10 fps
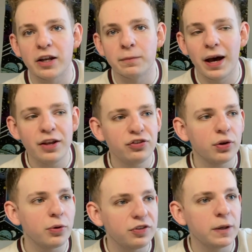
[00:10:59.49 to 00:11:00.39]
But as you
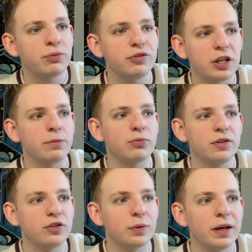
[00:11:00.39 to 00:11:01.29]
go deeper and deeper
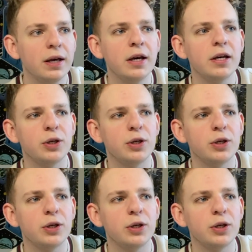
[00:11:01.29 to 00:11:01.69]
into it, you